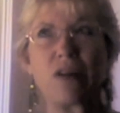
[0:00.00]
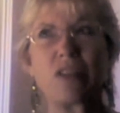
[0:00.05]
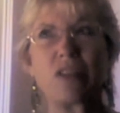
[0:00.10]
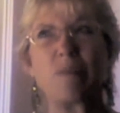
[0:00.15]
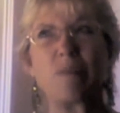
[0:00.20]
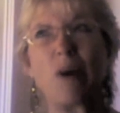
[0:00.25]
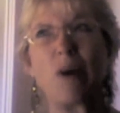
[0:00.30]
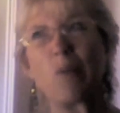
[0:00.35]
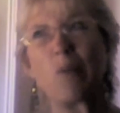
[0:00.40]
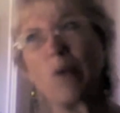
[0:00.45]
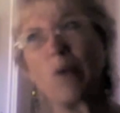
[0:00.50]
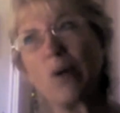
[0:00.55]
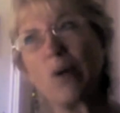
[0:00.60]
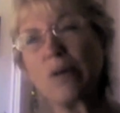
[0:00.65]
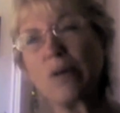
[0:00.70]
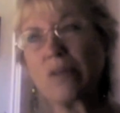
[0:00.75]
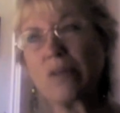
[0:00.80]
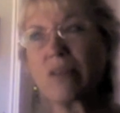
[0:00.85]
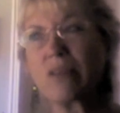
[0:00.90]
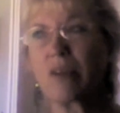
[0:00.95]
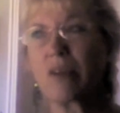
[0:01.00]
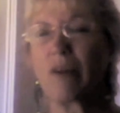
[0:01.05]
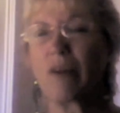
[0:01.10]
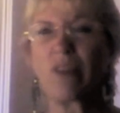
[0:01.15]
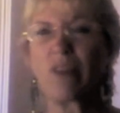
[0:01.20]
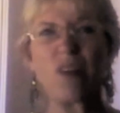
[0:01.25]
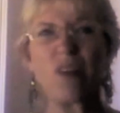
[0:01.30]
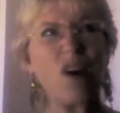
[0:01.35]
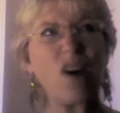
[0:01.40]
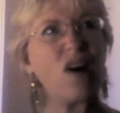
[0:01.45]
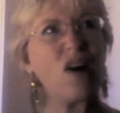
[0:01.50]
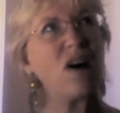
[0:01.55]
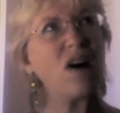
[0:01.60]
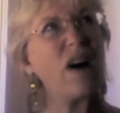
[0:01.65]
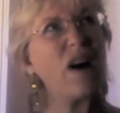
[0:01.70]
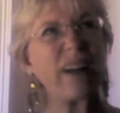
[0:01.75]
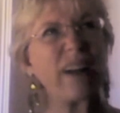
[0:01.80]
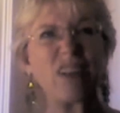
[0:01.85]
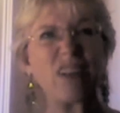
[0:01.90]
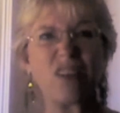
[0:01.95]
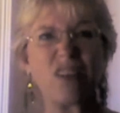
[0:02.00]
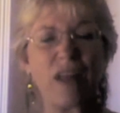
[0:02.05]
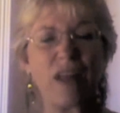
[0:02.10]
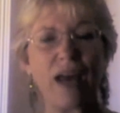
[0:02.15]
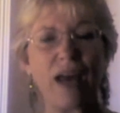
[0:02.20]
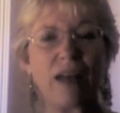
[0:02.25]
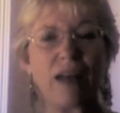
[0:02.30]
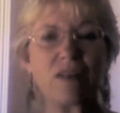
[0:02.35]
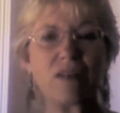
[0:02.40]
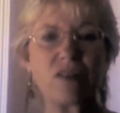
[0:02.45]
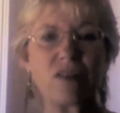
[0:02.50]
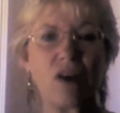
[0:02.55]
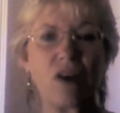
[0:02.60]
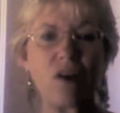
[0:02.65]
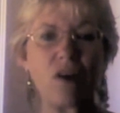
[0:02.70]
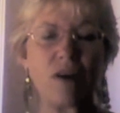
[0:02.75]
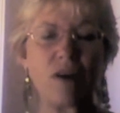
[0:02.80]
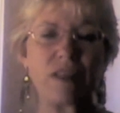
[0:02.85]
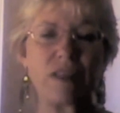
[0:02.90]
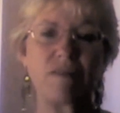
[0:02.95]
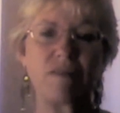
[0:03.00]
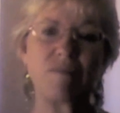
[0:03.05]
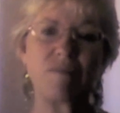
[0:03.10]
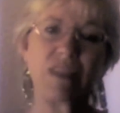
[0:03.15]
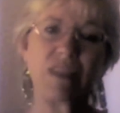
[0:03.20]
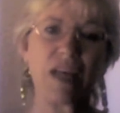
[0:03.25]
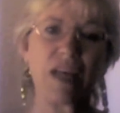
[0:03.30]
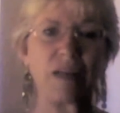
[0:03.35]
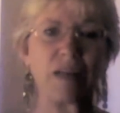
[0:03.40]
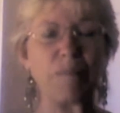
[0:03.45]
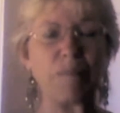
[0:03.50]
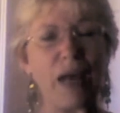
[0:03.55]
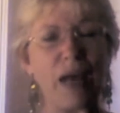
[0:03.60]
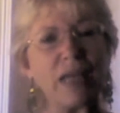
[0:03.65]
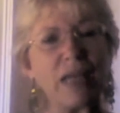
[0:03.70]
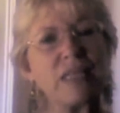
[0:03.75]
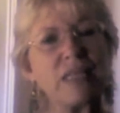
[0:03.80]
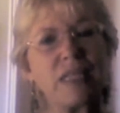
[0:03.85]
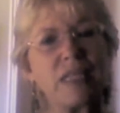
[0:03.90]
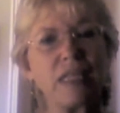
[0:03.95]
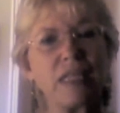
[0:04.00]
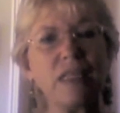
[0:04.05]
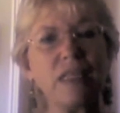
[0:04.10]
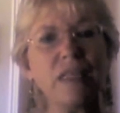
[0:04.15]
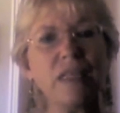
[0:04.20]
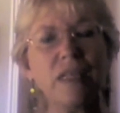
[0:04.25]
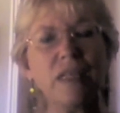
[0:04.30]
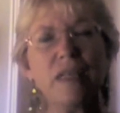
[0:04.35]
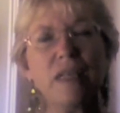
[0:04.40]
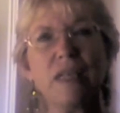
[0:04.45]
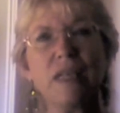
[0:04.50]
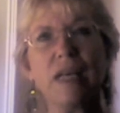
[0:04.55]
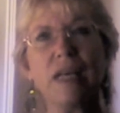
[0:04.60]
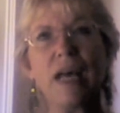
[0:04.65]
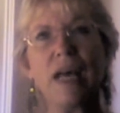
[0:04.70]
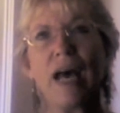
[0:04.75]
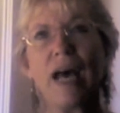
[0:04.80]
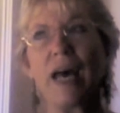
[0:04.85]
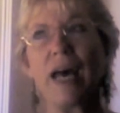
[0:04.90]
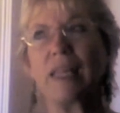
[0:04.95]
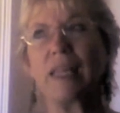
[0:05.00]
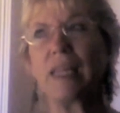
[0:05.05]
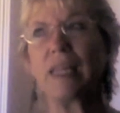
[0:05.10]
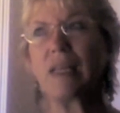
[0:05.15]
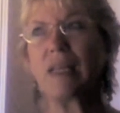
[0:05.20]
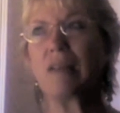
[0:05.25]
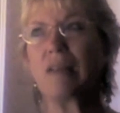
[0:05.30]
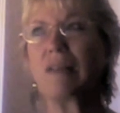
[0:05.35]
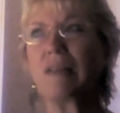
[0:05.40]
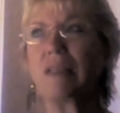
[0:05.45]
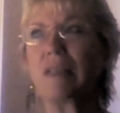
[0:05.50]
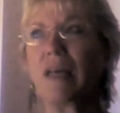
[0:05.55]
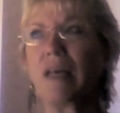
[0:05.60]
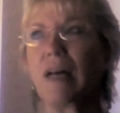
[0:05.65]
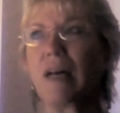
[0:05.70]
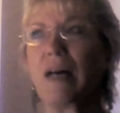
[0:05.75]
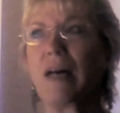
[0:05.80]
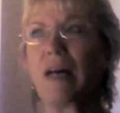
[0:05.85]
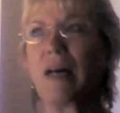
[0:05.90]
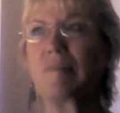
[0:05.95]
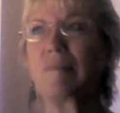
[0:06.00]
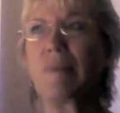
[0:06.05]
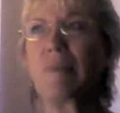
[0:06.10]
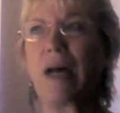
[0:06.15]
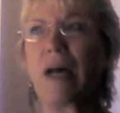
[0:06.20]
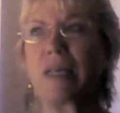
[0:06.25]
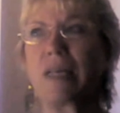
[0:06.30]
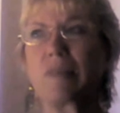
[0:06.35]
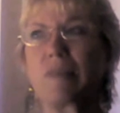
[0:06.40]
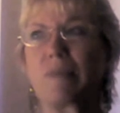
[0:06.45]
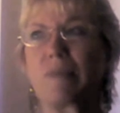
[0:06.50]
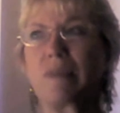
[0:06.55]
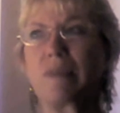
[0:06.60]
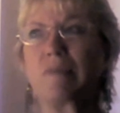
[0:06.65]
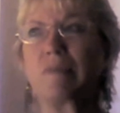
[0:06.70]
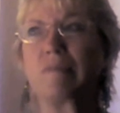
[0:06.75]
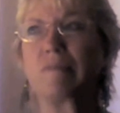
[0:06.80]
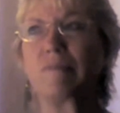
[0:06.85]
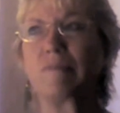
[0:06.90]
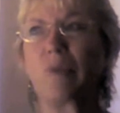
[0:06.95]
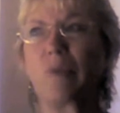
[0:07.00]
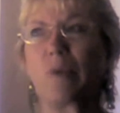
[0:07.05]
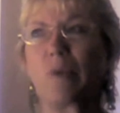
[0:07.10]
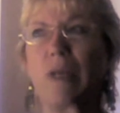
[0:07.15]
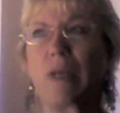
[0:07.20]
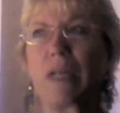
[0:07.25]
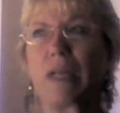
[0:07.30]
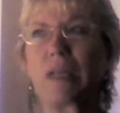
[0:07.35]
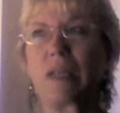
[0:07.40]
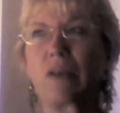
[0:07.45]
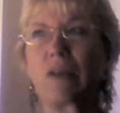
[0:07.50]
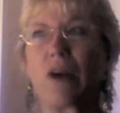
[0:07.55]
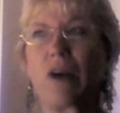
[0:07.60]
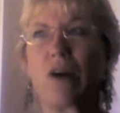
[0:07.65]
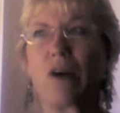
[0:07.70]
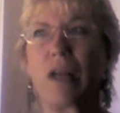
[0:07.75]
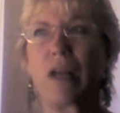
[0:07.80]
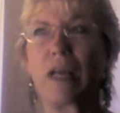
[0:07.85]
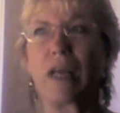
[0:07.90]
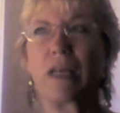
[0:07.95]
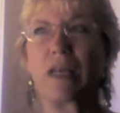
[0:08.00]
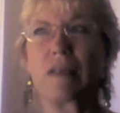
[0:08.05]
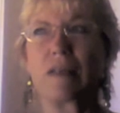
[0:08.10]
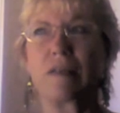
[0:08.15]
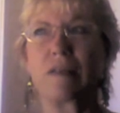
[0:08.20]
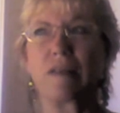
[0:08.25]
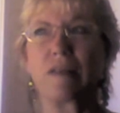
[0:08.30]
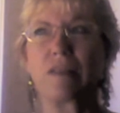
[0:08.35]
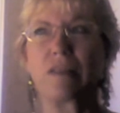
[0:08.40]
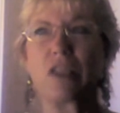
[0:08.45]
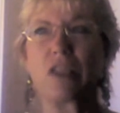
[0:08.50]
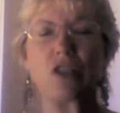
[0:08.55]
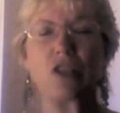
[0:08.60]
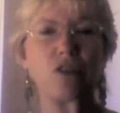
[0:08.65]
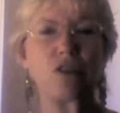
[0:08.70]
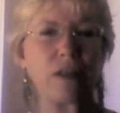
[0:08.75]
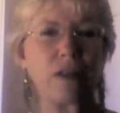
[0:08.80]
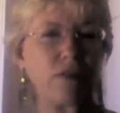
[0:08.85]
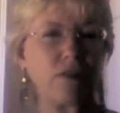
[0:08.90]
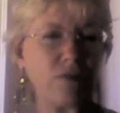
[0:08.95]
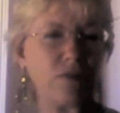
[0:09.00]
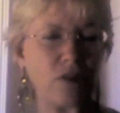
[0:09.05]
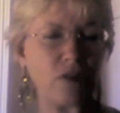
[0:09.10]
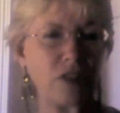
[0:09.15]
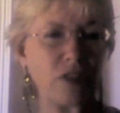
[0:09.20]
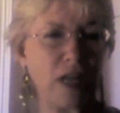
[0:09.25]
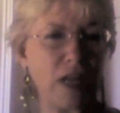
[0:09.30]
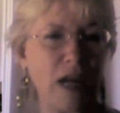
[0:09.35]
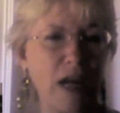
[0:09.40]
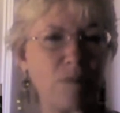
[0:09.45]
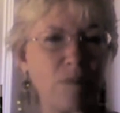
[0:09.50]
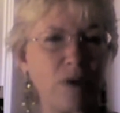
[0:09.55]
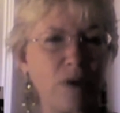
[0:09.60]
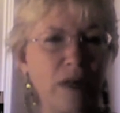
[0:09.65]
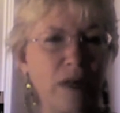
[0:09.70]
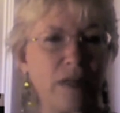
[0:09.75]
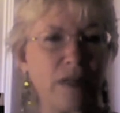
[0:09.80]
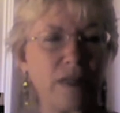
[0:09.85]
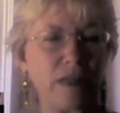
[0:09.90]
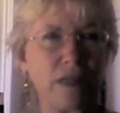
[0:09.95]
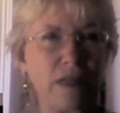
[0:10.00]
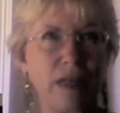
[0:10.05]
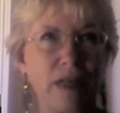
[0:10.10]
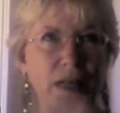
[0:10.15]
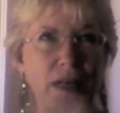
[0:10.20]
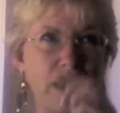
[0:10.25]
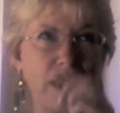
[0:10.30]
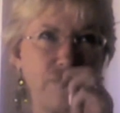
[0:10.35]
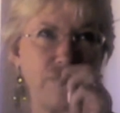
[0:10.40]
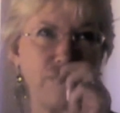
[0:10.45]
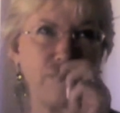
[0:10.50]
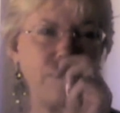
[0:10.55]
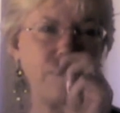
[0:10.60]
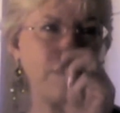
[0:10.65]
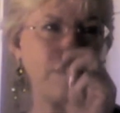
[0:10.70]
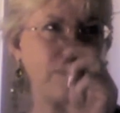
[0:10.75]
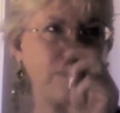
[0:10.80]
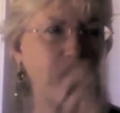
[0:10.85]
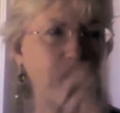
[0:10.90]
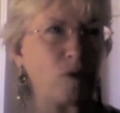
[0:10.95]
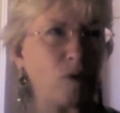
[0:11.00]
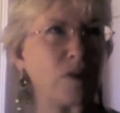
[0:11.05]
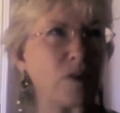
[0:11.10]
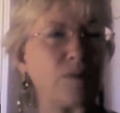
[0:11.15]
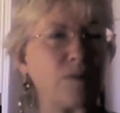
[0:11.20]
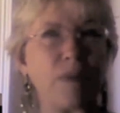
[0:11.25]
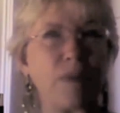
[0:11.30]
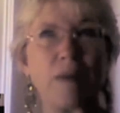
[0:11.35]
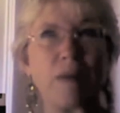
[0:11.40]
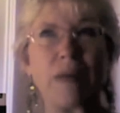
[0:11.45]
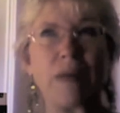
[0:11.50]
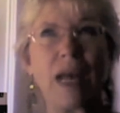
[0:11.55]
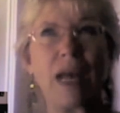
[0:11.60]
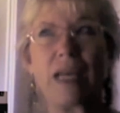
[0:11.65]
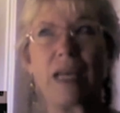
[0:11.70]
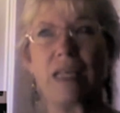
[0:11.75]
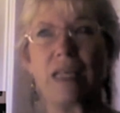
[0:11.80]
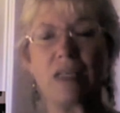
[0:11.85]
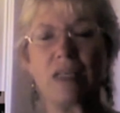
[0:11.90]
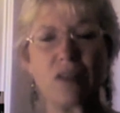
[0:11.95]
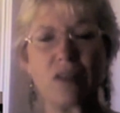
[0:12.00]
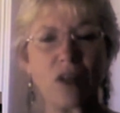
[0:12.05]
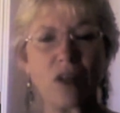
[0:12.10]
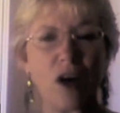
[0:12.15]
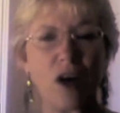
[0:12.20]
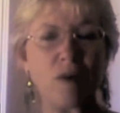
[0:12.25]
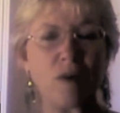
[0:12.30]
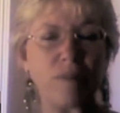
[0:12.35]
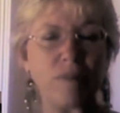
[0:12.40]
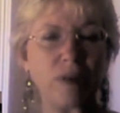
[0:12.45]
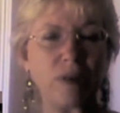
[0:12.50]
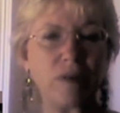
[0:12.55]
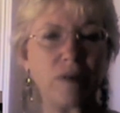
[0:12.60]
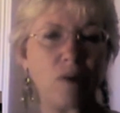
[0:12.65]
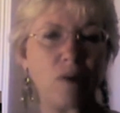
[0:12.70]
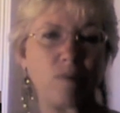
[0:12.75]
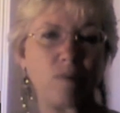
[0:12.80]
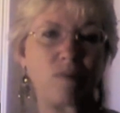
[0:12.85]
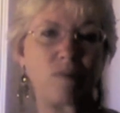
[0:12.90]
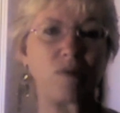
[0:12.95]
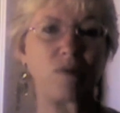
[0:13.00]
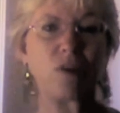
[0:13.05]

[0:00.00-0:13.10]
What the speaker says: nice on my wall, so I thought, I can do that. So I started painting, and then my husband bought a little Kodak digital, a first camera, maybe 8 years ago, but I